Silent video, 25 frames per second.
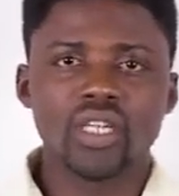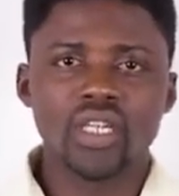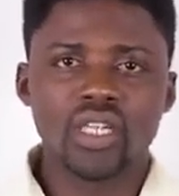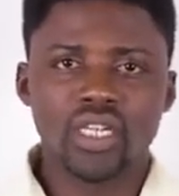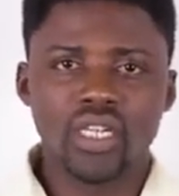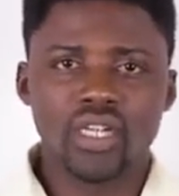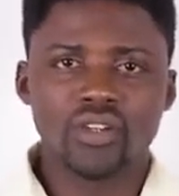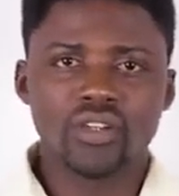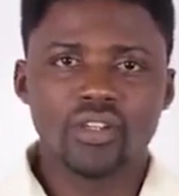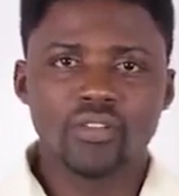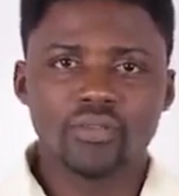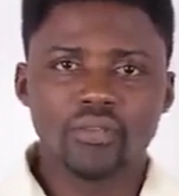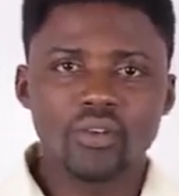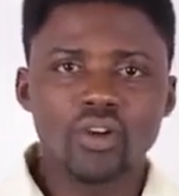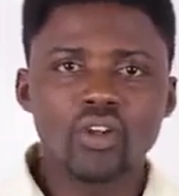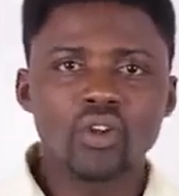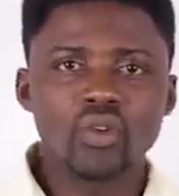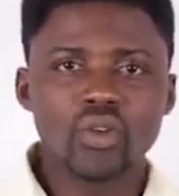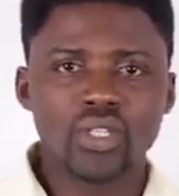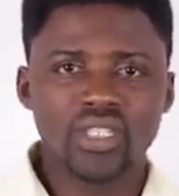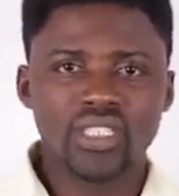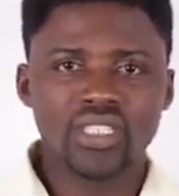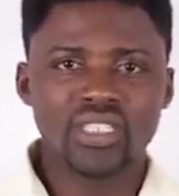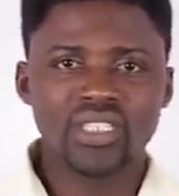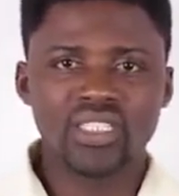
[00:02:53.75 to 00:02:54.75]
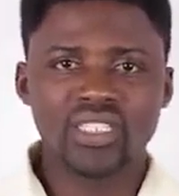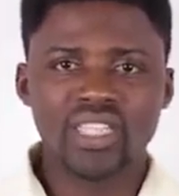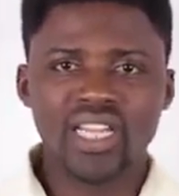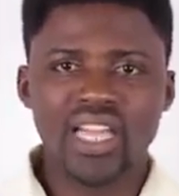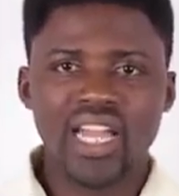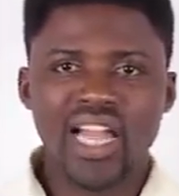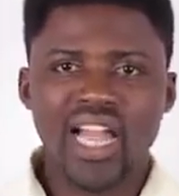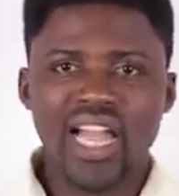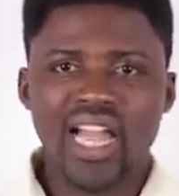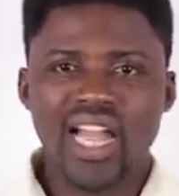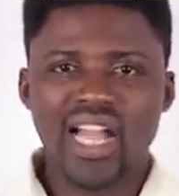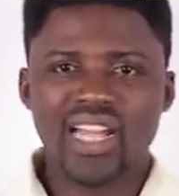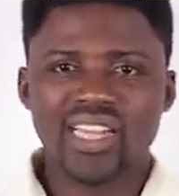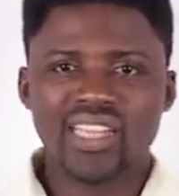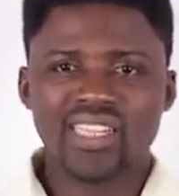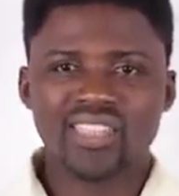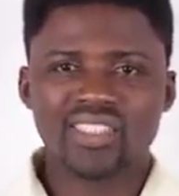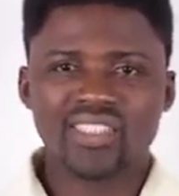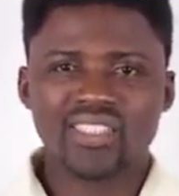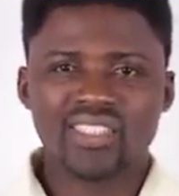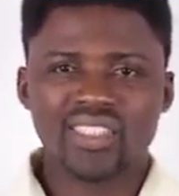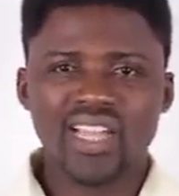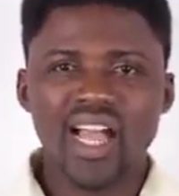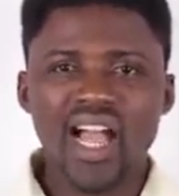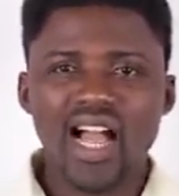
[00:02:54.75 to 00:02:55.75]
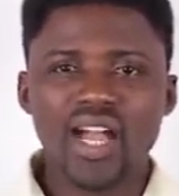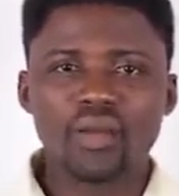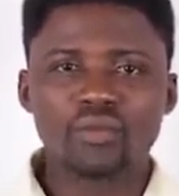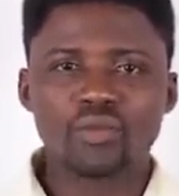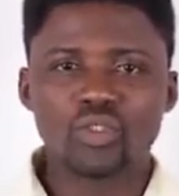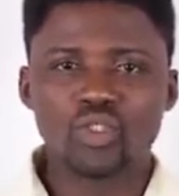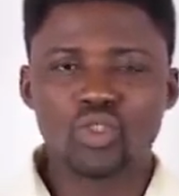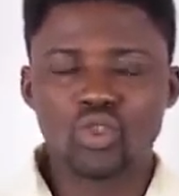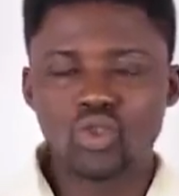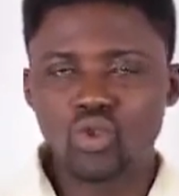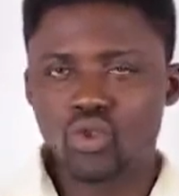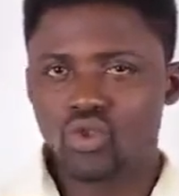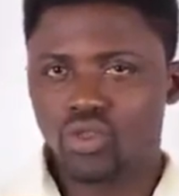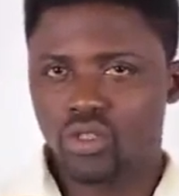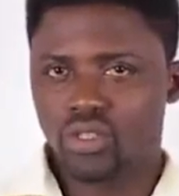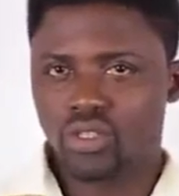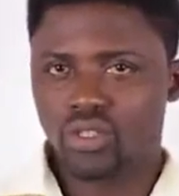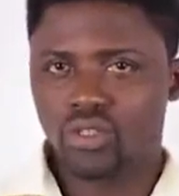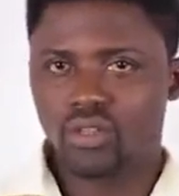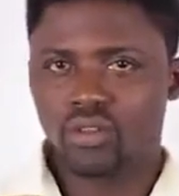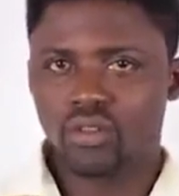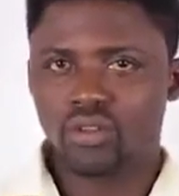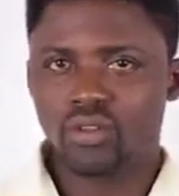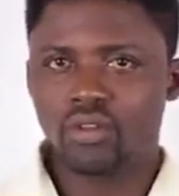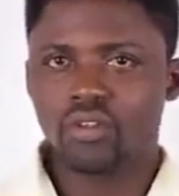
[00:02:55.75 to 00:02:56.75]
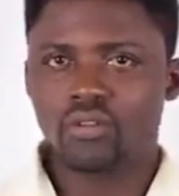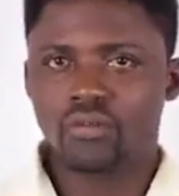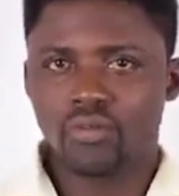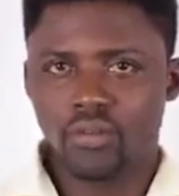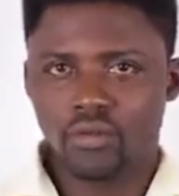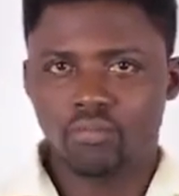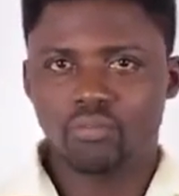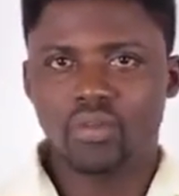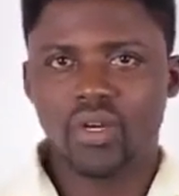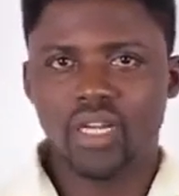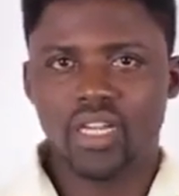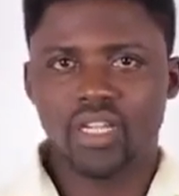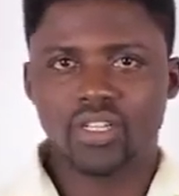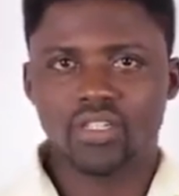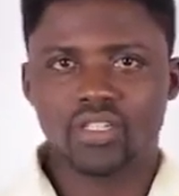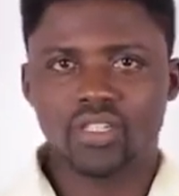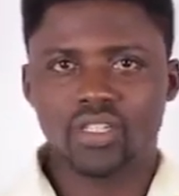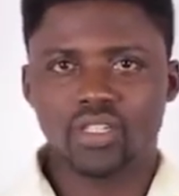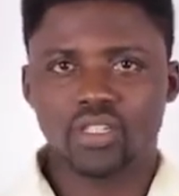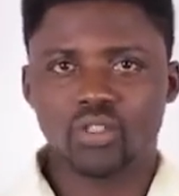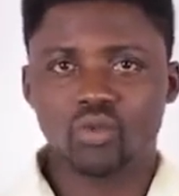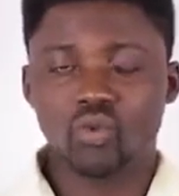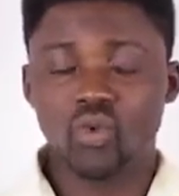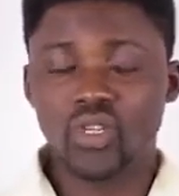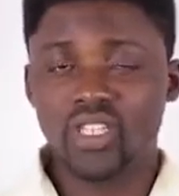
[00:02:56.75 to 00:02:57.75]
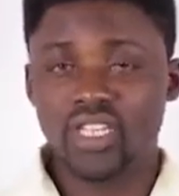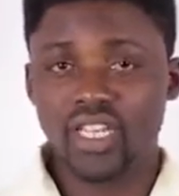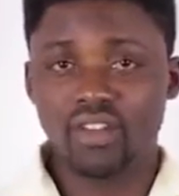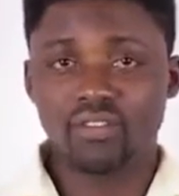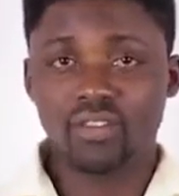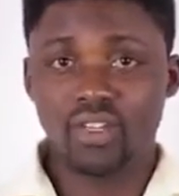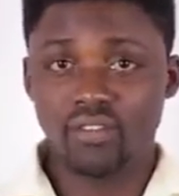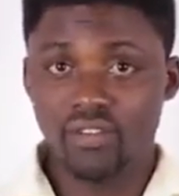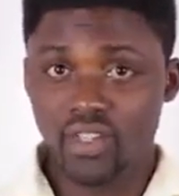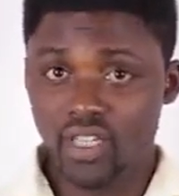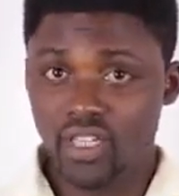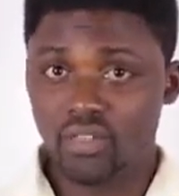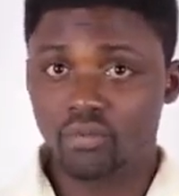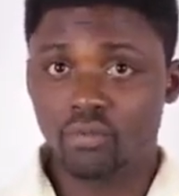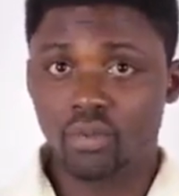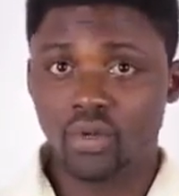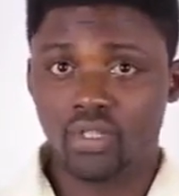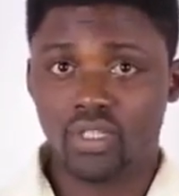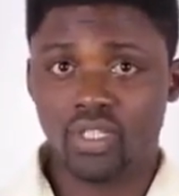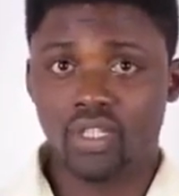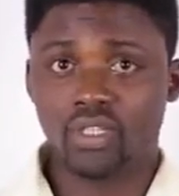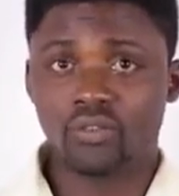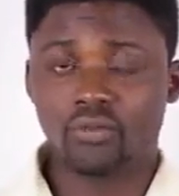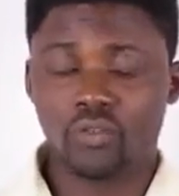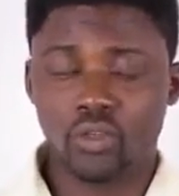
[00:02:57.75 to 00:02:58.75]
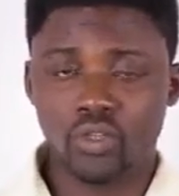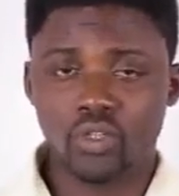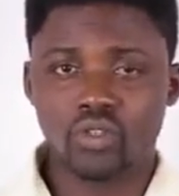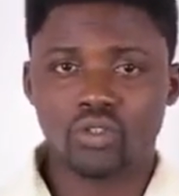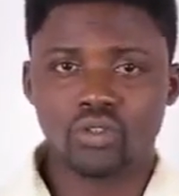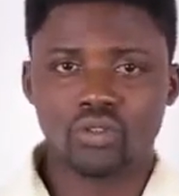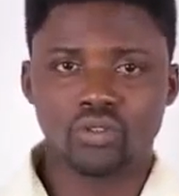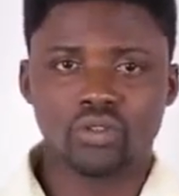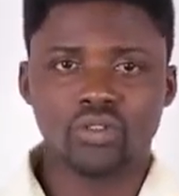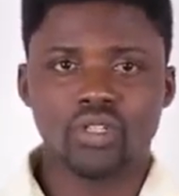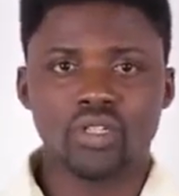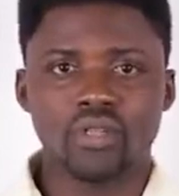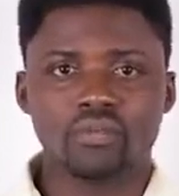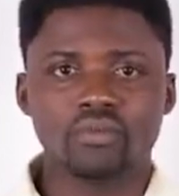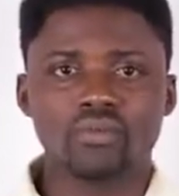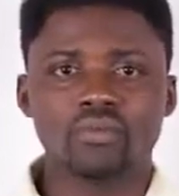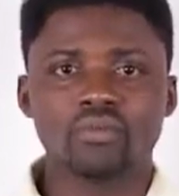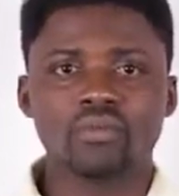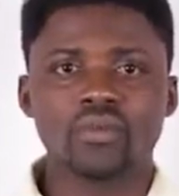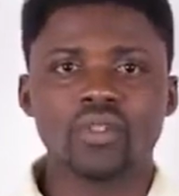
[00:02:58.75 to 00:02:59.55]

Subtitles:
Now, the following are the terms used for balance sheet, which are very, very important for you to know them.